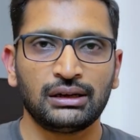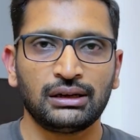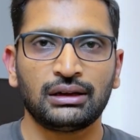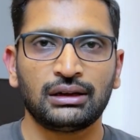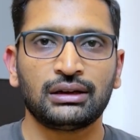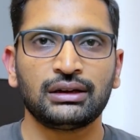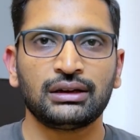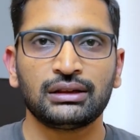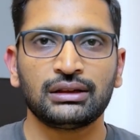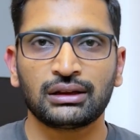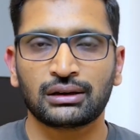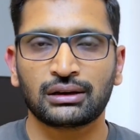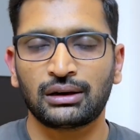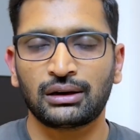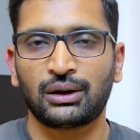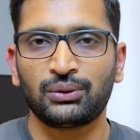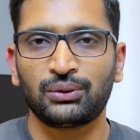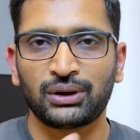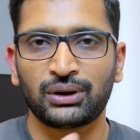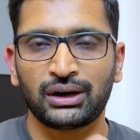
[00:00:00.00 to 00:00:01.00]
in learning the
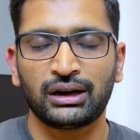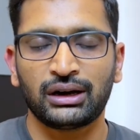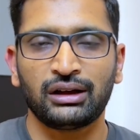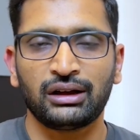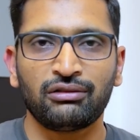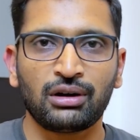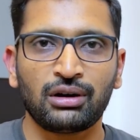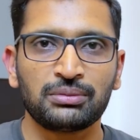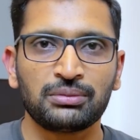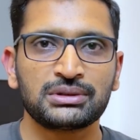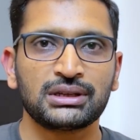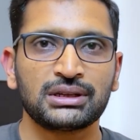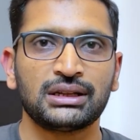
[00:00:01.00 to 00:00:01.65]
cloud and DevOps,